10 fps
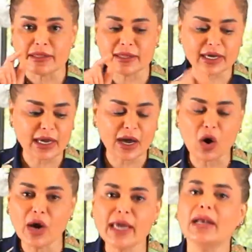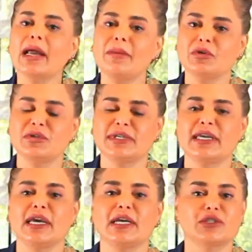The oil I'm using
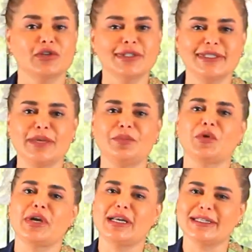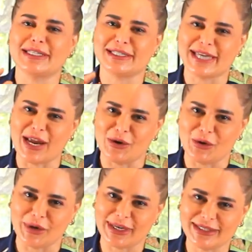here is not deep oil, it's a shallow
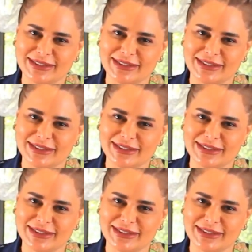oil.